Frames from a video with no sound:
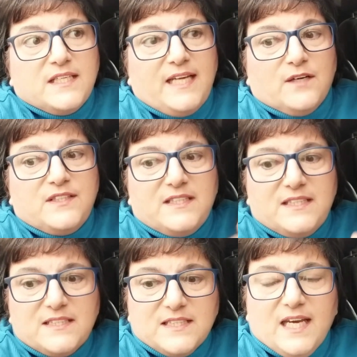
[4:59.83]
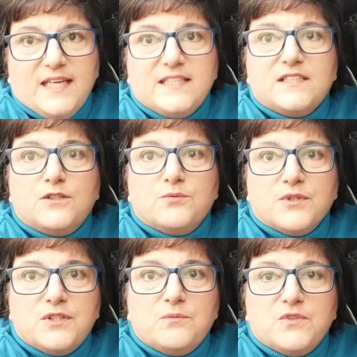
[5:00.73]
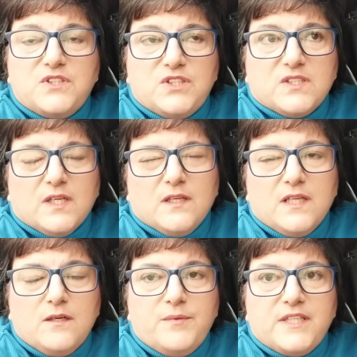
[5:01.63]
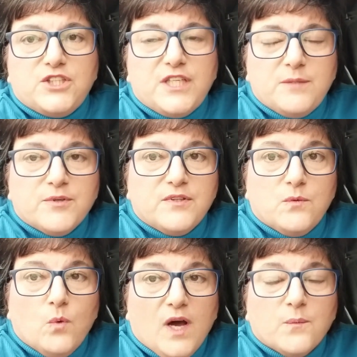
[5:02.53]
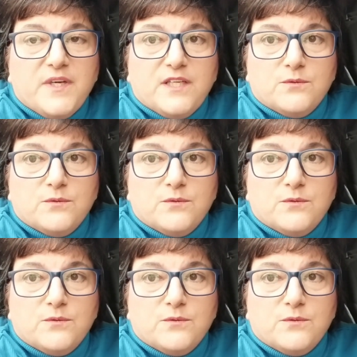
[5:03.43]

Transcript: Now in this case, the room was just a little bit cheaper than what we had